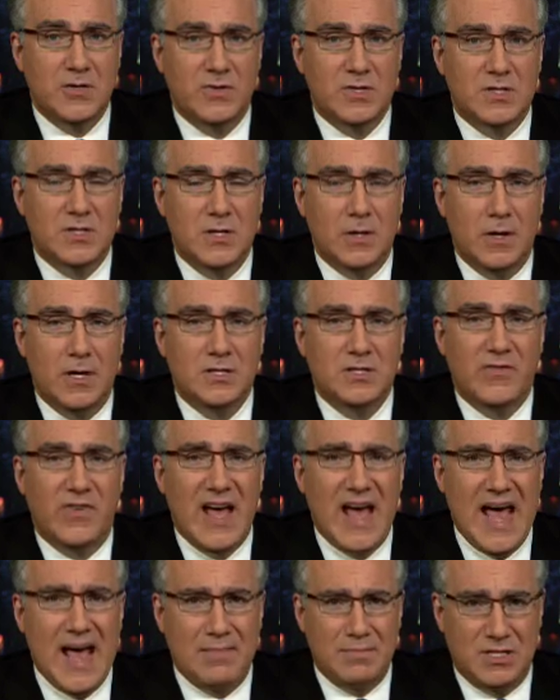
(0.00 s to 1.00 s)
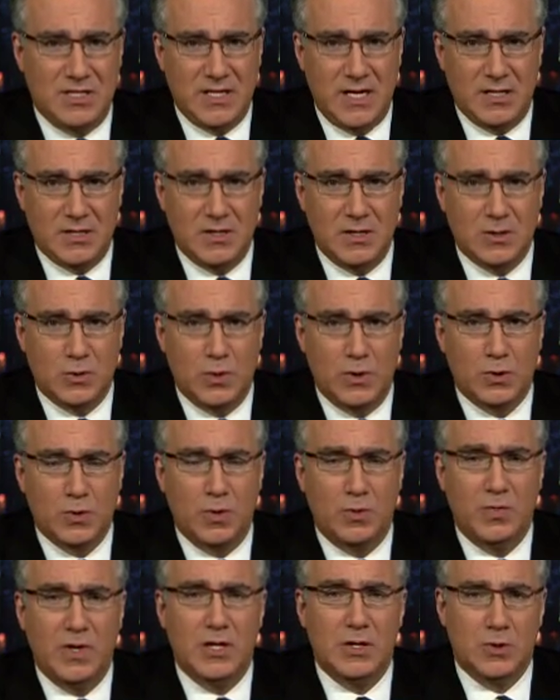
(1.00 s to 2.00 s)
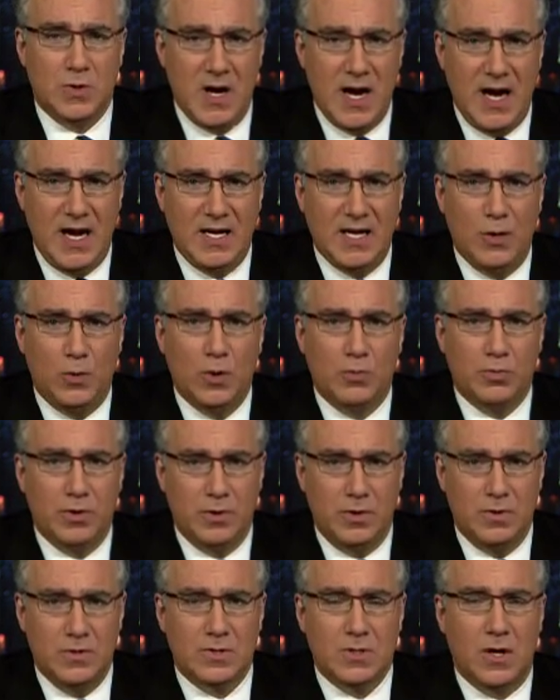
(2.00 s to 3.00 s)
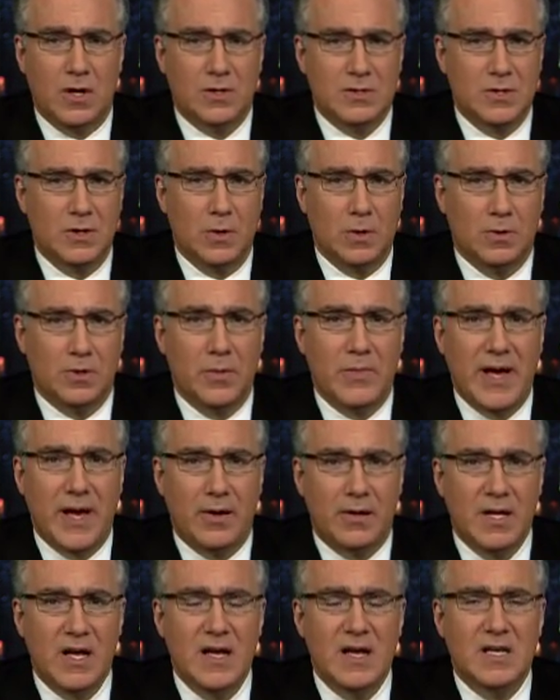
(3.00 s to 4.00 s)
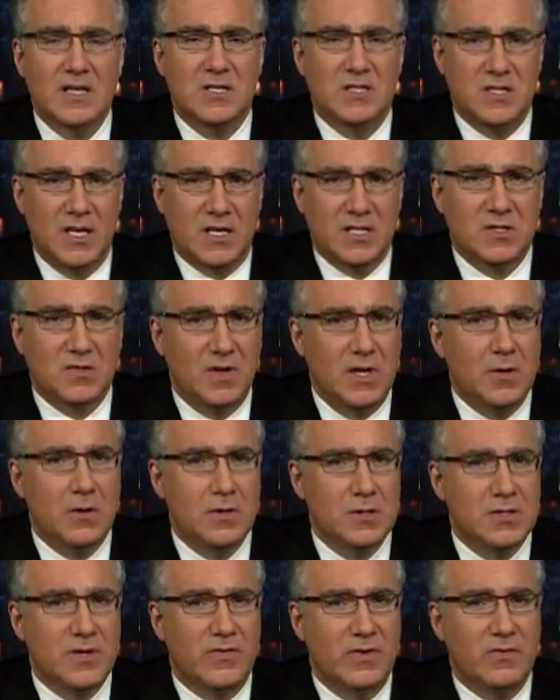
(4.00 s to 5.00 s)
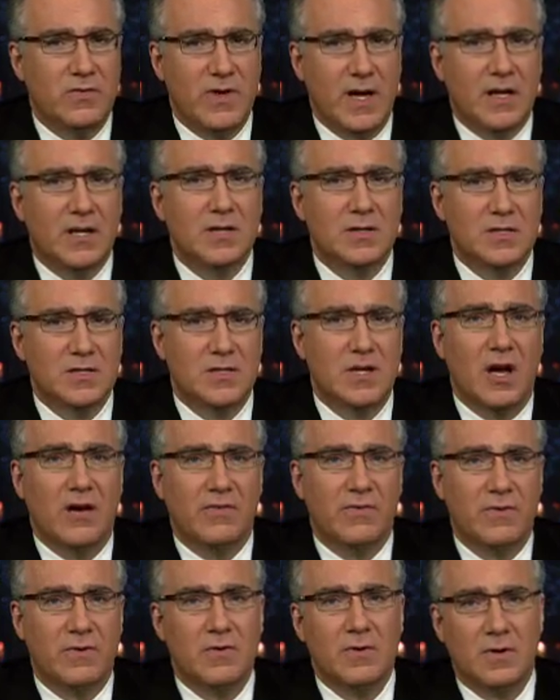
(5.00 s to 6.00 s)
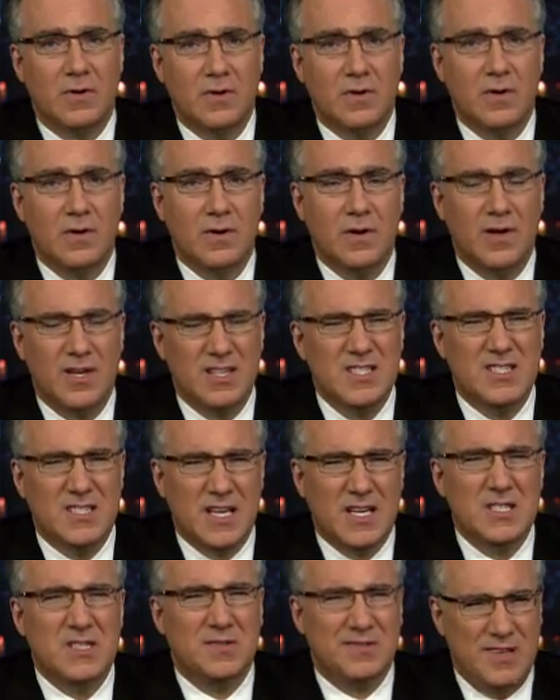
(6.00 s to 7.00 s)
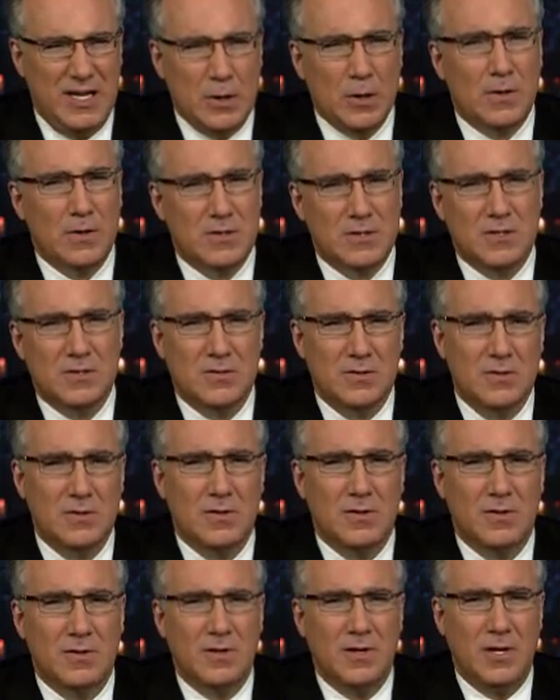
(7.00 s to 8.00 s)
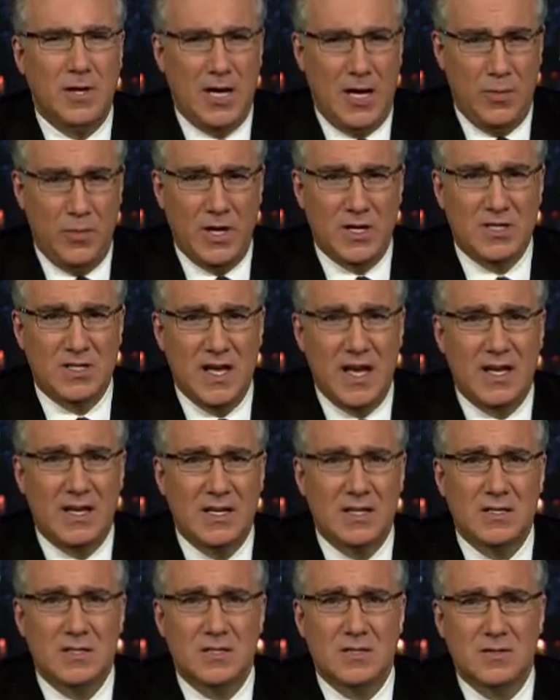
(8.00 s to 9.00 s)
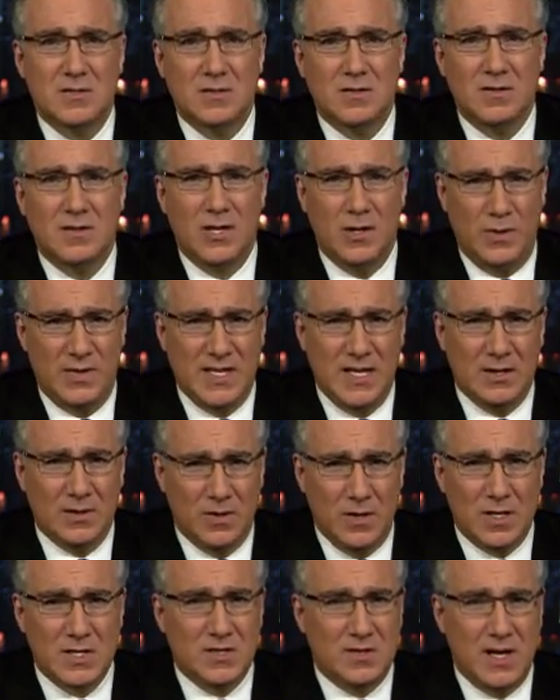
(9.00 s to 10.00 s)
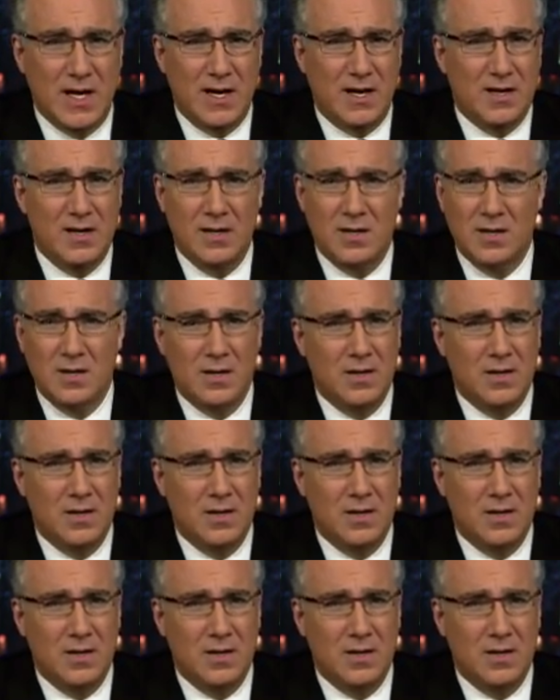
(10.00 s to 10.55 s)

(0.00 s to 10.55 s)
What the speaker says: of a series of abscesses, which would be drained and would produce, all told, about 6 liters of infected stuff. 6 liters. You know how much that is? You know what that looks like?